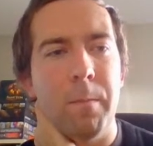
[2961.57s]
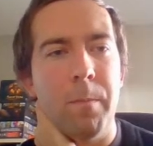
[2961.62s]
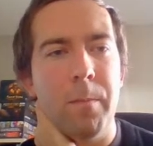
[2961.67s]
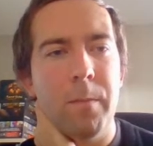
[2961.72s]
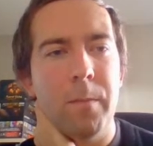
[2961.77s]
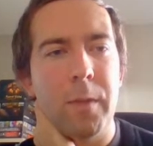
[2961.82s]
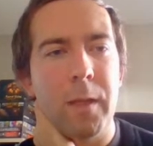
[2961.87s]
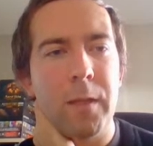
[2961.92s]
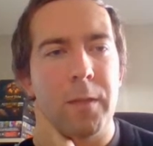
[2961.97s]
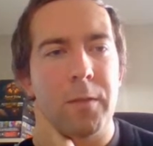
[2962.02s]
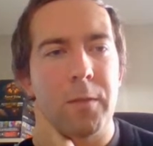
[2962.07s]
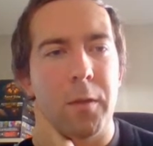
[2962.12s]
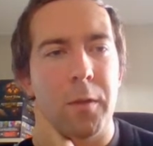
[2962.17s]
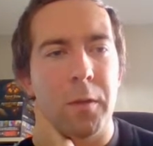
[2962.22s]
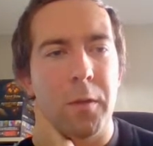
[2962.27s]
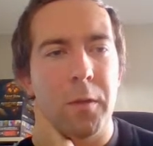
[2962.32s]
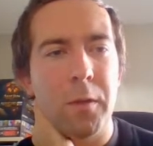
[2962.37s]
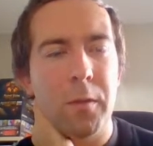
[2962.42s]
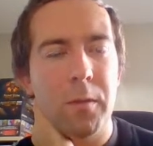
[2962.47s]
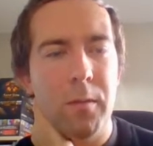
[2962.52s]
That's not
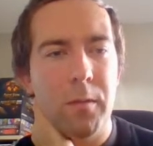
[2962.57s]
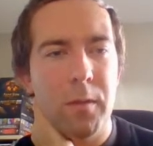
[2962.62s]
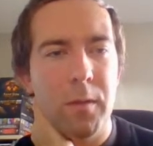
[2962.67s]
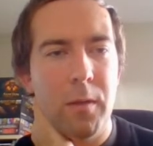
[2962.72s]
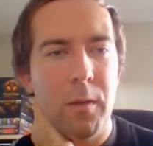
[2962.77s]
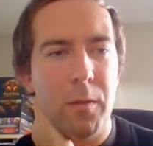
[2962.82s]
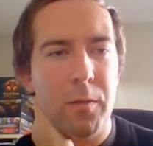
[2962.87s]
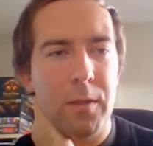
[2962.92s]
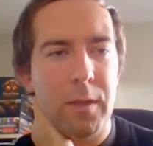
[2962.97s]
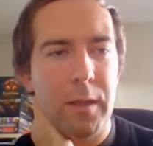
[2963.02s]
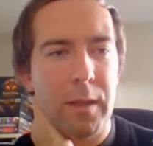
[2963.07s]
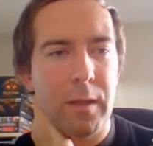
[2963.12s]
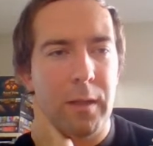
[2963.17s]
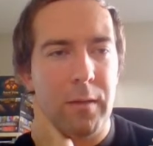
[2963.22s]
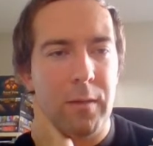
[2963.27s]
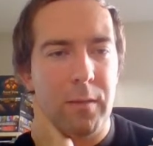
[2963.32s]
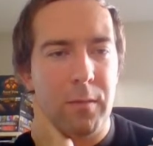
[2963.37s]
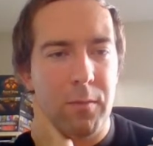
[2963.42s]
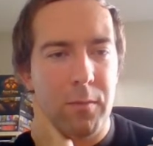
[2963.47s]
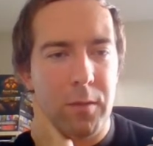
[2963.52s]
good. Looks like
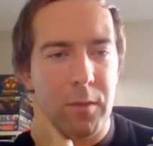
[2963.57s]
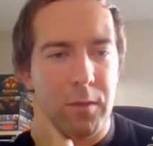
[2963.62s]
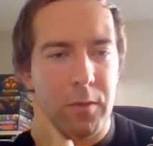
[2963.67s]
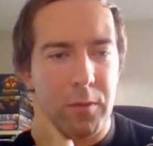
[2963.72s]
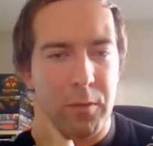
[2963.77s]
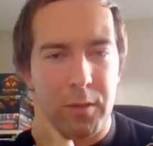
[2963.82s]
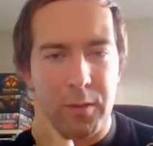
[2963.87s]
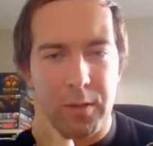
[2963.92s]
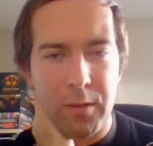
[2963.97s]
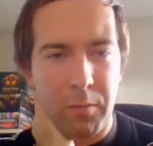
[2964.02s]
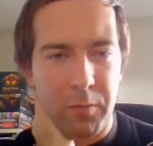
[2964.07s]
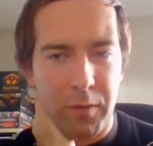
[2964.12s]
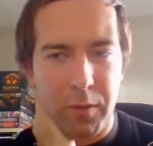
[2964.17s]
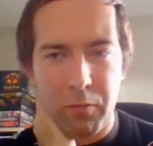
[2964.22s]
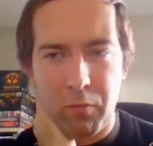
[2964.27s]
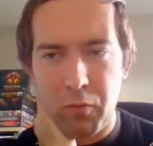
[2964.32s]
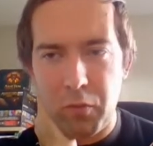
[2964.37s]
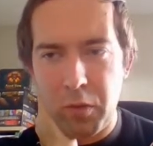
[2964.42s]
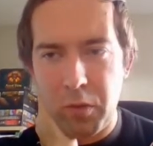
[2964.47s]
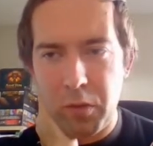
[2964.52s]
we are doing
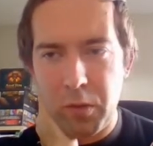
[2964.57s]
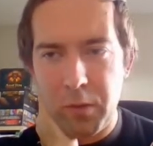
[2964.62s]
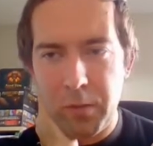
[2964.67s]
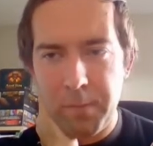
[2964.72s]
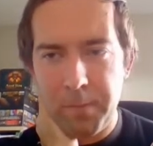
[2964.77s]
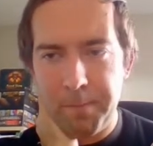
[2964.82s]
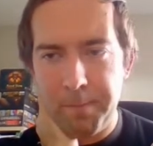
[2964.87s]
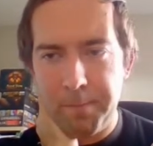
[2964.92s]
something wrong.